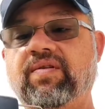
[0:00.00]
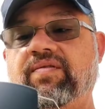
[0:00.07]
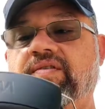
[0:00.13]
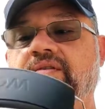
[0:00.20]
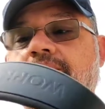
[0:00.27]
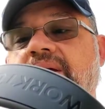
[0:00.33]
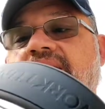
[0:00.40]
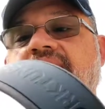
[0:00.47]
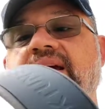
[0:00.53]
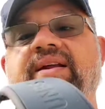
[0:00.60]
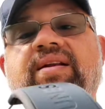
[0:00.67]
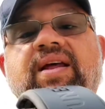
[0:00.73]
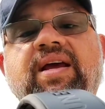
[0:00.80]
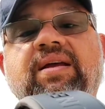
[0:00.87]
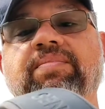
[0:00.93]
If you're
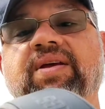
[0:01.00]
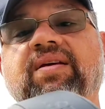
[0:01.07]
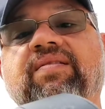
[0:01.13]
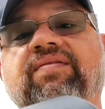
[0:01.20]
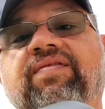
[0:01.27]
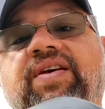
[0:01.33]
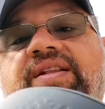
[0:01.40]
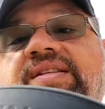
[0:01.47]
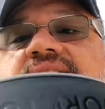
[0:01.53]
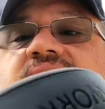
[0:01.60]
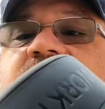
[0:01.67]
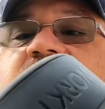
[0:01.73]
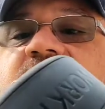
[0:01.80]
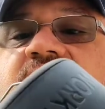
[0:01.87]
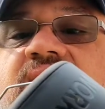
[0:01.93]
big-headed like me, it
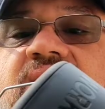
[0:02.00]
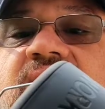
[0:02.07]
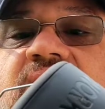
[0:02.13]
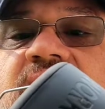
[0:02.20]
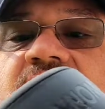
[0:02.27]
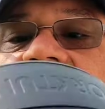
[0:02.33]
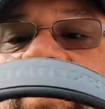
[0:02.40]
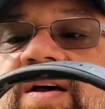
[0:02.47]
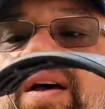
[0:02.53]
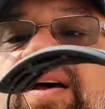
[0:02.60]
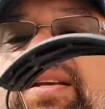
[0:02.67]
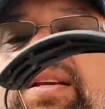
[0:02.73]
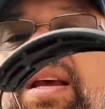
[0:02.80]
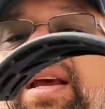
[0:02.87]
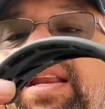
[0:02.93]
fits.
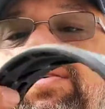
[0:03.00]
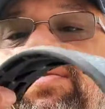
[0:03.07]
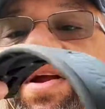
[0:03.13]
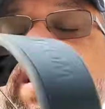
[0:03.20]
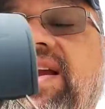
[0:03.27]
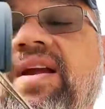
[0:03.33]
Uh, and then right